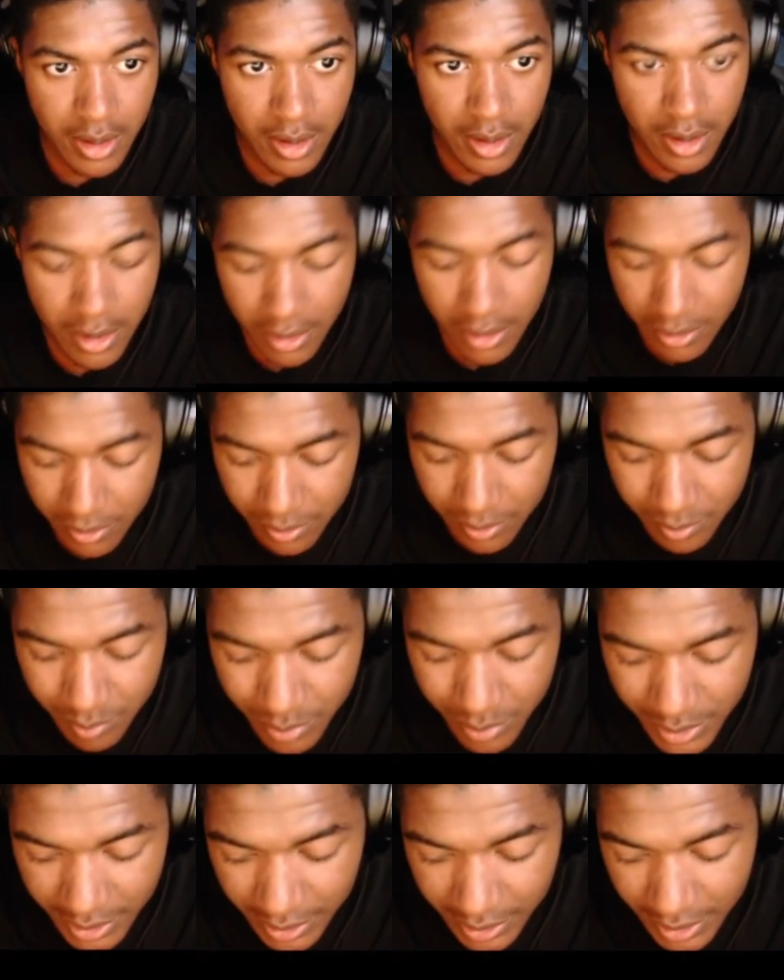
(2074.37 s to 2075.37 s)
Oh,
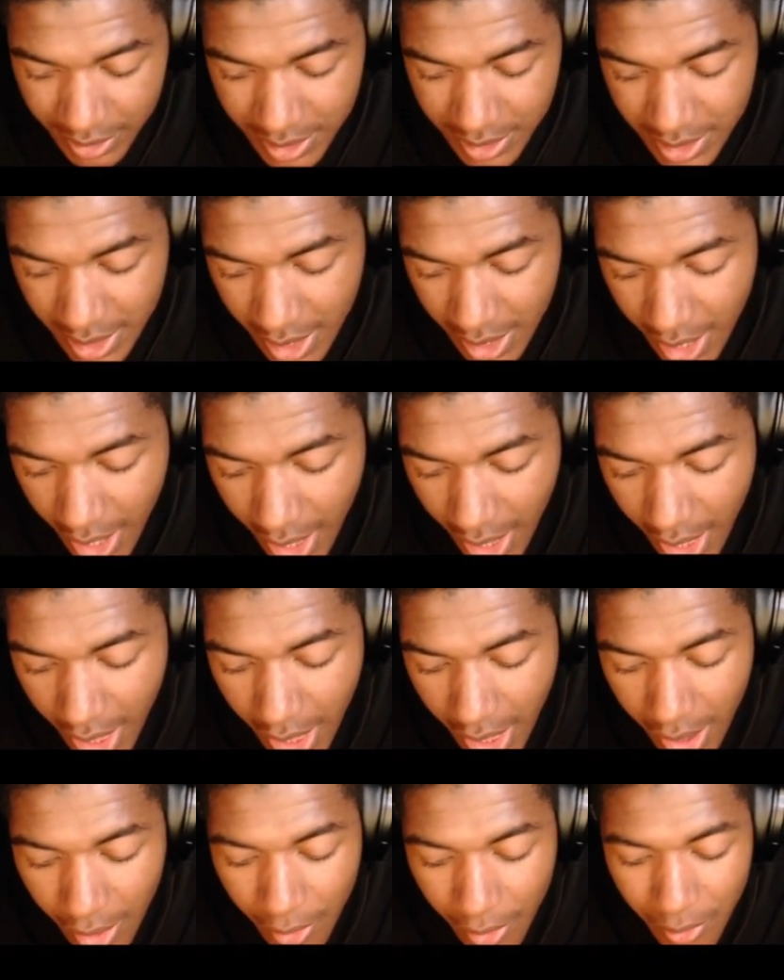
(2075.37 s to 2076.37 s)
Billy.
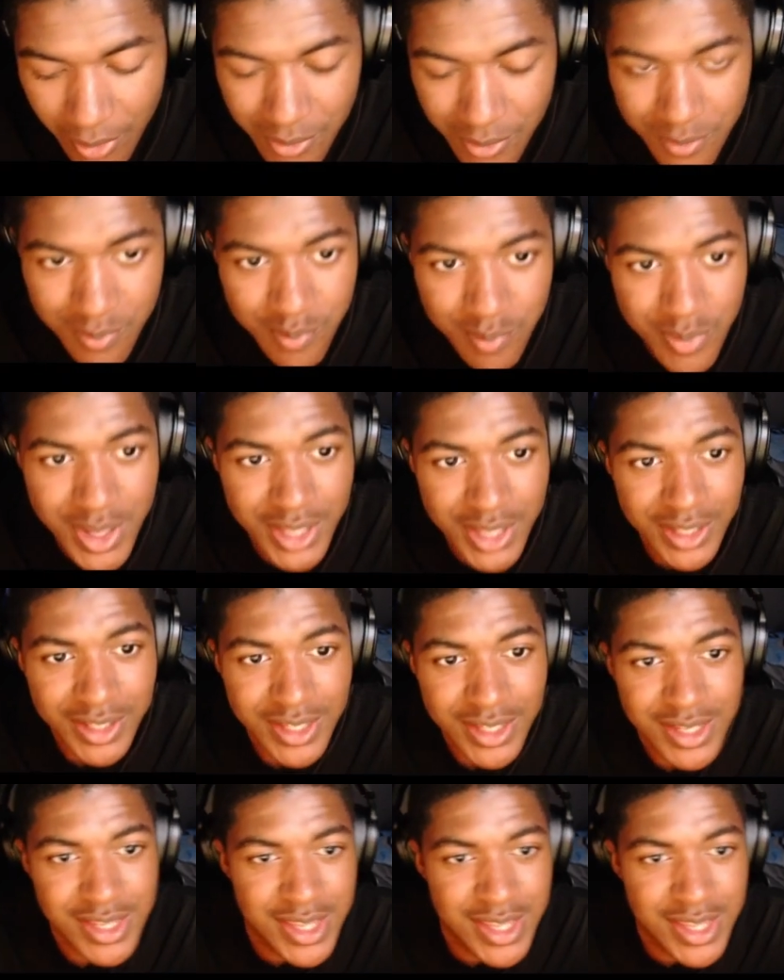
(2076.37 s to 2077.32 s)
Oh, Billy.